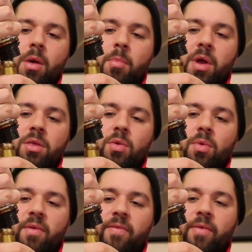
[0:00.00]
but I do
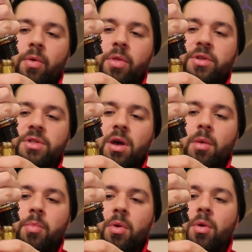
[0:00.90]
want to fill this
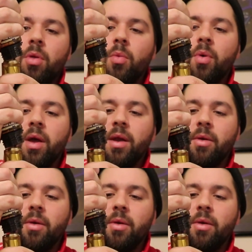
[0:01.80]
up all the way.